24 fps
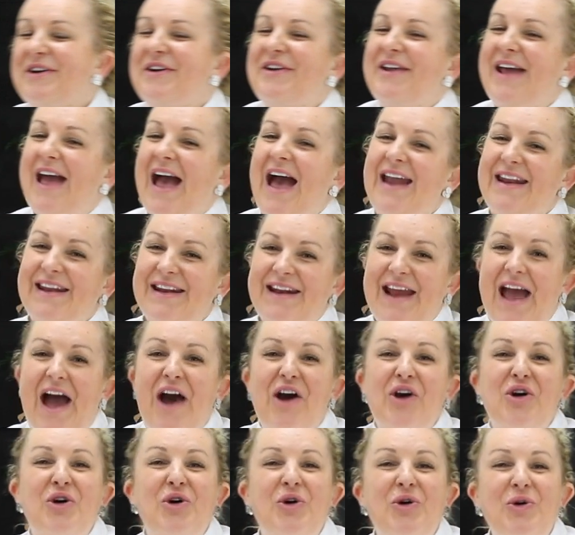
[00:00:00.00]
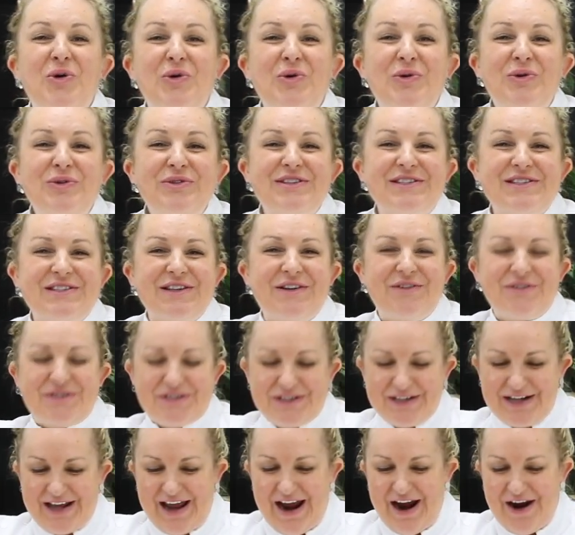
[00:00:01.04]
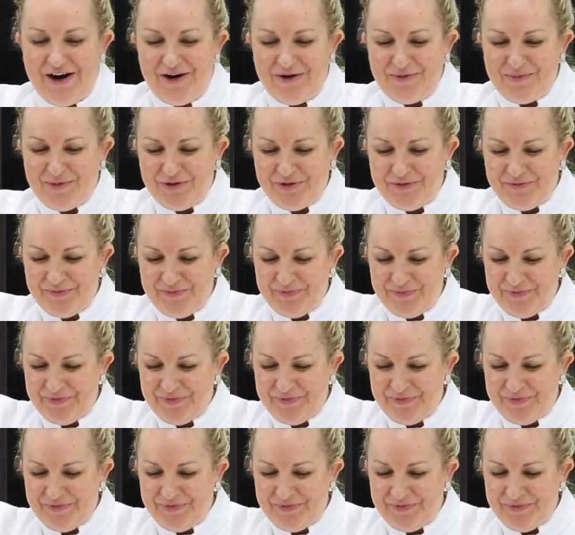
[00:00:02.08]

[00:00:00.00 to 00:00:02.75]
going to add in our cooled salted caramel.